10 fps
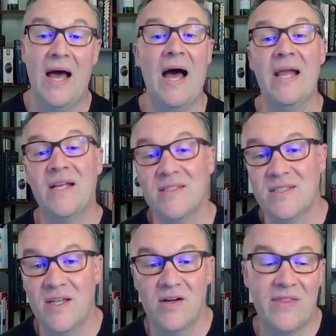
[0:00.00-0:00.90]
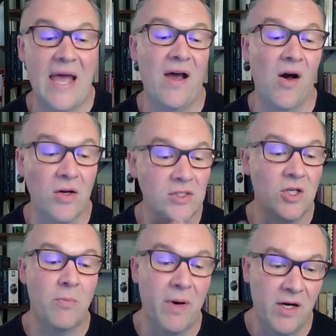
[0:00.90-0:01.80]
I consider that
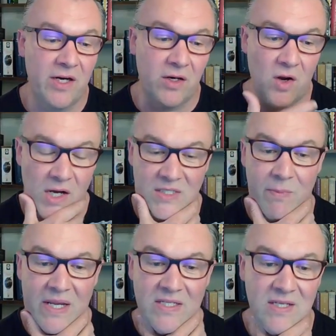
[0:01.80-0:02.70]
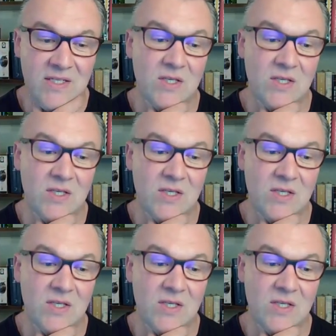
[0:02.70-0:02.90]
also part of your cost basis.